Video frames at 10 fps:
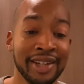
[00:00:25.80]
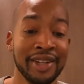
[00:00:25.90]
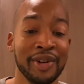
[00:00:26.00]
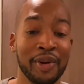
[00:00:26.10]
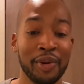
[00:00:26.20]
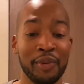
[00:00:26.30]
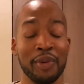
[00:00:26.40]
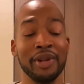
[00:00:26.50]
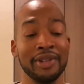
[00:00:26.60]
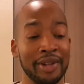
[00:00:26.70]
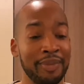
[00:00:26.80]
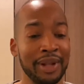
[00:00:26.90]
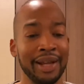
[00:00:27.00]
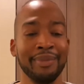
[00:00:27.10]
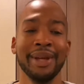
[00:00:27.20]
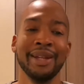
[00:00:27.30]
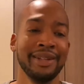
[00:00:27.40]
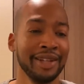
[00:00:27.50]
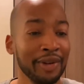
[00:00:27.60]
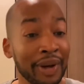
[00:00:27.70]
are the ones that'd be like, man,
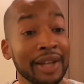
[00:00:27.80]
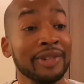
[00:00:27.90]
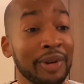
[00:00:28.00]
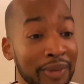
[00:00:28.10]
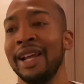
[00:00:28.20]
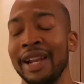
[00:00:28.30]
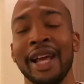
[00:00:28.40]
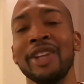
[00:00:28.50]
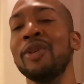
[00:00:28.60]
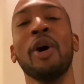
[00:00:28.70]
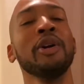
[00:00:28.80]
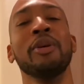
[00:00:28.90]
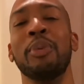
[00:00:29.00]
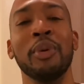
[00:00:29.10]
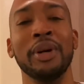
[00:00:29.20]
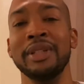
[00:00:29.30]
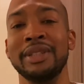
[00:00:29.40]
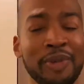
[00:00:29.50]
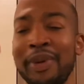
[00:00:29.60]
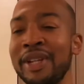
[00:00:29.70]
take your ass home. Like, you call your boys.
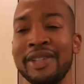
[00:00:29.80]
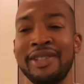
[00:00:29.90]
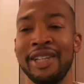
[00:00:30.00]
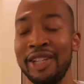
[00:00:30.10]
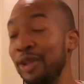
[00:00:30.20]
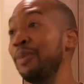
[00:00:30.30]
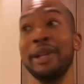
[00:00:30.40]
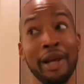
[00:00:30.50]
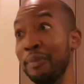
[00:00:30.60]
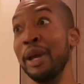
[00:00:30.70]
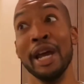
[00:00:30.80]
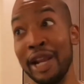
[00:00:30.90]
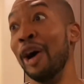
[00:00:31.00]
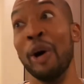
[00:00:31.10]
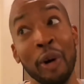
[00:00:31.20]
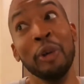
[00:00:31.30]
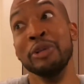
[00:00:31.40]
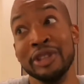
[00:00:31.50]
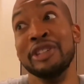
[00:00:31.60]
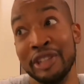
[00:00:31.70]
You'd be in the city, you'd be like, man, the hoes
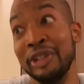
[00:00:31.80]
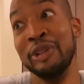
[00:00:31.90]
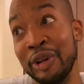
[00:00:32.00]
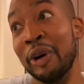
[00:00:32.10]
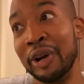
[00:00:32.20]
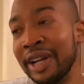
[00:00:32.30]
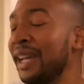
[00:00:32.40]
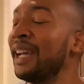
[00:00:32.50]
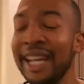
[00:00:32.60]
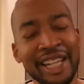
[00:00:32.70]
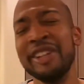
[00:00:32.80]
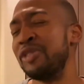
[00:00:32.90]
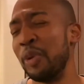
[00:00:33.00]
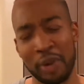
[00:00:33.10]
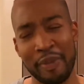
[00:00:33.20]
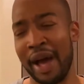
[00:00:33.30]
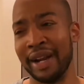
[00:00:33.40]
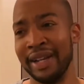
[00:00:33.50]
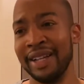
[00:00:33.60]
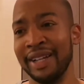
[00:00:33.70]
is in New York. And you joke about
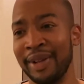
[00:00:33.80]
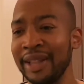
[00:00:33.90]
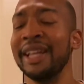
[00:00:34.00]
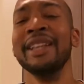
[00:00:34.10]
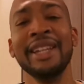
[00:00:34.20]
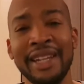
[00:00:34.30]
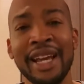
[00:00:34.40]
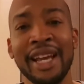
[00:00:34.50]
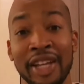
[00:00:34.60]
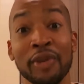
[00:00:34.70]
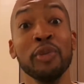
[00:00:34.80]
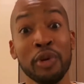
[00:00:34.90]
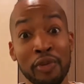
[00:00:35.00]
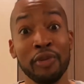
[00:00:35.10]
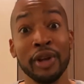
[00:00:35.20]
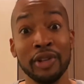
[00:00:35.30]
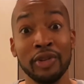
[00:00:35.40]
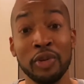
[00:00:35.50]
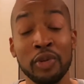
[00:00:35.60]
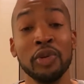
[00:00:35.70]
it. And at the end of the day, your real friends
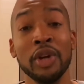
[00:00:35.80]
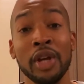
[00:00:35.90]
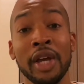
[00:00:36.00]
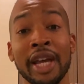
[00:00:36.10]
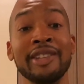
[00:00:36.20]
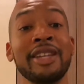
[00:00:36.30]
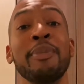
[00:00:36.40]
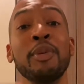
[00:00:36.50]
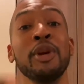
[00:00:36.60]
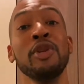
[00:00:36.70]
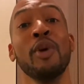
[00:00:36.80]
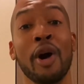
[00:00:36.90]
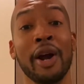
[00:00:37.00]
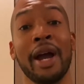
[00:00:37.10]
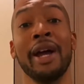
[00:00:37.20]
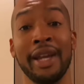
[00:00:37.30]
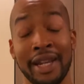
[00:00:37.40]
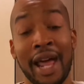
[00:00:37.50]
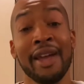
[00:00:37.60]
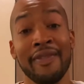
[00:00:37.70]
who's accepted where you are in
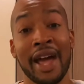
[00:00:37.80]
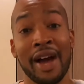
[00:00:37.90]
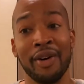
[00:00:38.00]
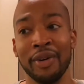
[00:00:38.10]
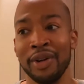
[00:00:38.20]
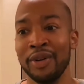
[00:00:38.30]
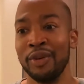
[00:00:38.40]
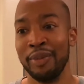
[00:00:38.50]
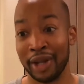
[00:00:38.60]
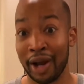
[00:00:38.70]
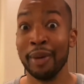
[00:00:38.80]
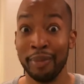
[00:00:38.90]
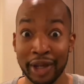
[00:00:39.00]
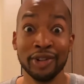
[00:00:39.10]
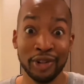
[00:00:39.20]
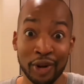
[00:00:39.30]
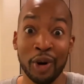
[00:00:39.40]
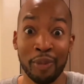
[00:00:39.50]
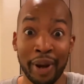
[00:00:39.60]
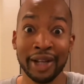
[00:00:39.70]
life now will be like, all right, make sure you go
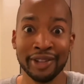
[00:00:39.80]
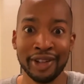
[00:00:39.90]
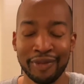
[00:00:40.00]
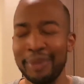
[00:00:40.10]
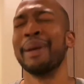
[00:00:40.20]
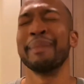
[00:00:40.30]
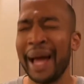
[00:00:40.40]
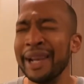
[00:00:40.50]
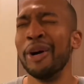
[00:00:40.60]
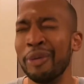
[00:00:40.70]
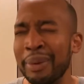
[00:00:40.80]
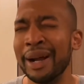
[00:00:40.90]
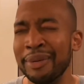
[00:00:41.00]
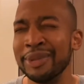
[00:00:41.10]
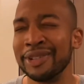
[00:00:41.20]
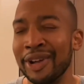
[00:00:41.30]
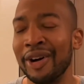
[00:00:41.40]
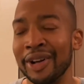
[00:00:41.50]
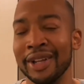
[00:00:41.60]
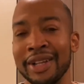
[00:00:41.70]
home by yourself. You're like, I know, bro, I'm just
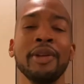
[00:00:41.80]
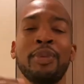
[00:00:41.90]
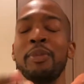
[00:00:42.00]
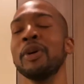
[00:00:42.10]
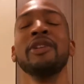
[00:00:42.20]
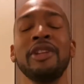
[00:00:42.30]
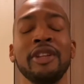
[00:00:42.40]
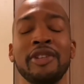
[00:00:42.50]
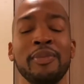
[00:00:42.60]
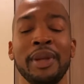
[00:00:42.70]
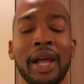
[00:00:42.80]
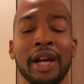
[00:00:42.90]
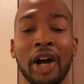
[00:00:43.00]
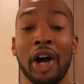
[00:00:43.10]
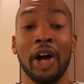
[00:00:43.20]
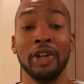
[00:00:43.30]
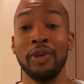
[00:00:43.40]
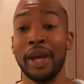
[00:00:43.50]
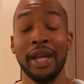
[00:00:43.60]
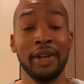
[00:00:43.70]
talking. People are gonna see this and be like, oh, you
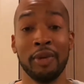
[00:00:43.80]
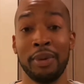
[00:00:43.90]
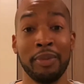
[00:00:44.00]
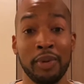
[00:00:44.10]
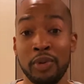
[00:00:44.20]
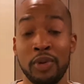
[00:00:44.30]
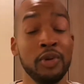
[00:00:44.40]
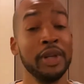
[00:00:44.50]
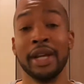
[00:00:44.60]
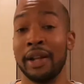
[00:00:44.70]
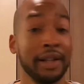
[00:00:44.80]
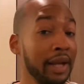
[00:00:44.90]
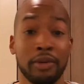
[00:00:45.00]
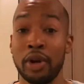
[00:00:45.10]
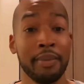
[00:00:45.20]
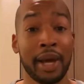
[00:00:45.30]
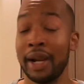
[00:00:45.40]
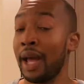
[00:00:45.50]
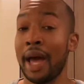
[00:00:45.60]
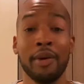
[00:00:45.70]
hating on people who do get down on that. No, I'm not.
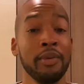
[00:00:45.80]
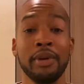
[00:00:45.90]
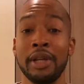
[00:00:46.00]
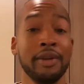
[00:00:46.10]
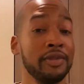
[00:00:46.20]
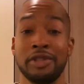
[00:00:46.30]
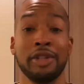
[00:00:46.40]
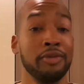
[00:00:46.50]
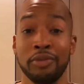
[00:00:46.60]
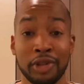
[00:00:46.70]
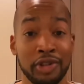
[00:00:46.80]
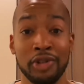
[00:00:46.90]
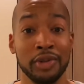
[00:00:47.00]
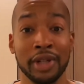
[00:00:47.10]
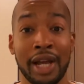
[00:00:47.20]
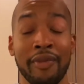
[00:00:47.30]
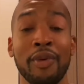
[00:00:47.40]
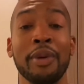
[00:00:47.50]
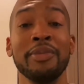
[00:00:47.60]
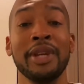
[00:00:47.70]
I don't give a shit what you do in your life. What
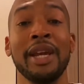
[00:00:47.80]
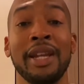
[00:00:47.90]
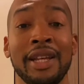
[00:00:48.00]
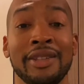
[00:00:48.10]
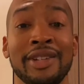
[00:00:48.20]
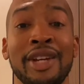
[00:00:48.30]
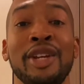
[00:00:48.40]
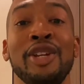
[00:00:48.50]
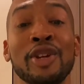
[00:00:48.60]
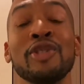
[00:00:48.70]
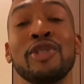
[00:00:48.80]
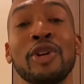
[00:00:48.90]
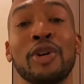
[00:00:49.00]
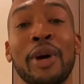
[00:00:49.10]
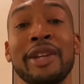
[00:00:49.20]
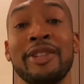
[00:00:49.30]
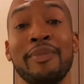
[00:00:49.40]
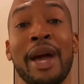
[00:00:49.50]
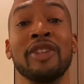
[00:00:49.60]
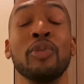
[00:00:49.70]
I'm saying is your circle has to
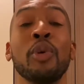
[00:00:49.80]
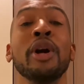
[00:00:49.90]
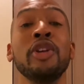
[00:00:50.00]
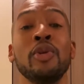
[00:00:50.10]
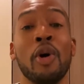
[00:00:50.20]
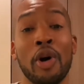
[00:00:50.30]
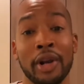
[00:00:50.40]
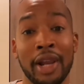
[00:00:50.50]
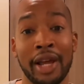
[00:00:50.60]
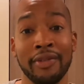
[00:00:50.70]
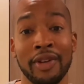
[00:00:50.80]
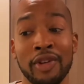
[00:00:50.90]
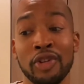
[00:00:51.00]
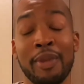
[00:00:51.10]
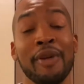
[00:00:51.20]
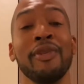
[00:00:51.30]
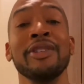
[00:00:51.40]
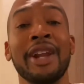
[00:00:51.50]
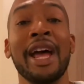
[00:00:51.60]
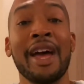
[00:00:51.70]
match where you are in life. So my friends
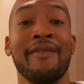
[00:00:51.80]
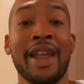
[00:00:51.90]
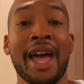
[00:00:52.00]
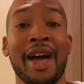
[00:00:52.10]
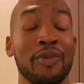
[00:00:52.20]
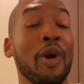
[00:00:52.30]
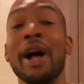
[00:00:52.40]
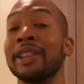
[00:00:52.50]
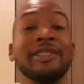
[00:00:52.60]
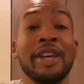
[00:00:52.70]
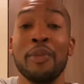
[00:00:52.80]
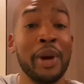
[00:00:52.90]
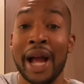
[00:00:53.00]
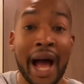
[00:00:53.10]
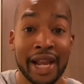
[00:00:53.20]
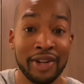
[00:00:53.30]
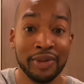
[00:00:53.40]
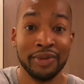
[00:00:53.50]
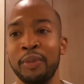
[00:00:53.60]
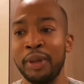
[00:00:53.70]
that I have now rock the same way I do.
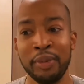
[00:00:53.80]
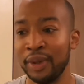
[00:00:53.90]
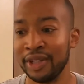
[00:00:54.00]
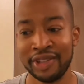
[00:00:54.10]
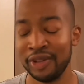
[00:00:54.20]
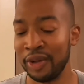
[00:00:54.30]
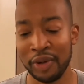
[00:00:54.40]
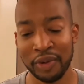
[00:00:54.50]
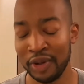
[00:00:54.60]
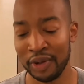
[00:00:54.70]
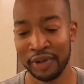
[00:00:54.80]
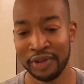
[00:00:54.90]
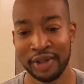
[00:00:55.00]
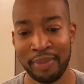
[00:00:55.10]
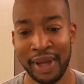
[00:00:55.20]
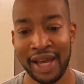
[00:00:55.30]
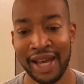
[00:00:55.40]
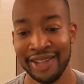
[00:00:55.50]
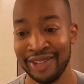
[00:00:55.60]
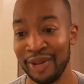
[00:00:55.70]
People that are still holding on to the
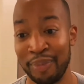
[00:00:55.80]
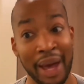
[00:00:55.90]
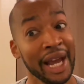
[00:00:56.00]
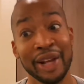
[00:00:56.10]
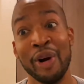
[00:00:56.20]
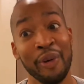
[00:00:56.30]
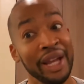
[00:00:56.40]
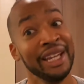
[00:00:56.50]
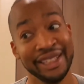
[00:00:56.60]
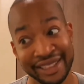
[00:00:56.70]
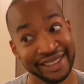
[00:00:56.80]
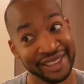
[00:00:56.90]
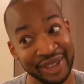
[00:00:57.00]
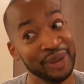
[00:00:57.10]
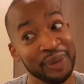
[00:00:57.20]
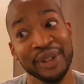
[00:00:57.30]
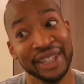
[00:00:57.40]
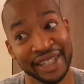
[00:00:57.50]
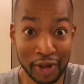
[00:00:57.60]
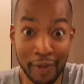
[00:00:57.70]
past, you know, back in 08, you would
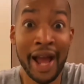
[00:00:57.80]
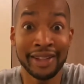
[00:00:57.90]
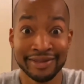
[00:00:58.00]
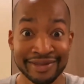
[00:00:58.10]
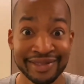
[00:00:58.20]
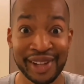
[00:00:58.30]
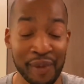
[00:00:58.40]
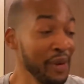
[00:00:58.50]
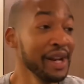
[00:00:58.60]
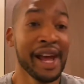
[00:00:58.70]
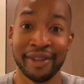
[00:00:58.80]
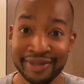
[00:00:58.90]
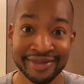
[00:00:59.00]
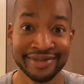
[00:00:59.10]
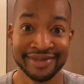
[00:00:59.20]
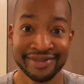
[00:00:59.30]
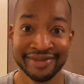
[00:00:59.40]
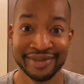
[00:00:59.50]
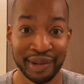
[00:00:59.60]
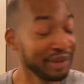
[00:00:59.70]
have, you're right, I would have.
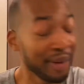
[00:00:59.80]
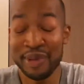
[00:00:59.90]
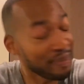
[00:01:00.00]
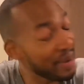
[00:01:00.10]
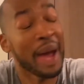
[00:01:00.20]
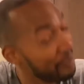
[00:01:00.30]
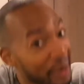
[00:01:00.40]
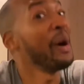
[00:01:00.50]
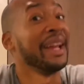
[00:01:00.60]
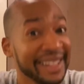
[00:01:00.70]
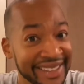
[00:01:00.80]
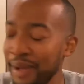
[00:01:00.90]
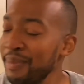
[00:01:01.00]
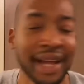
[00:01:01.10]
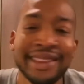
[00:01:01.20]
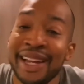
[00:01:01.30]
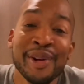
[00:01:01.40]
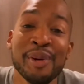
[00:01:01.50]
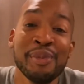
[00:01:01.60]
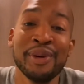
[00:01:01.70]
I was a bad boy. I'm not there
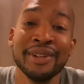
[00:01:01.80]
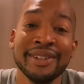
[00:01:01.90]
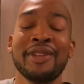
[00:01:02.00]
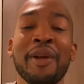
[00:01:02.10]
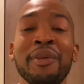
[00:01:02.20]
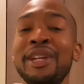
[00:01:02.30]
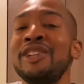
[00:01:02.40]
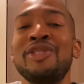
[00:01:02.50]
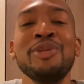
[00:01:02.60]
no more. I don't need you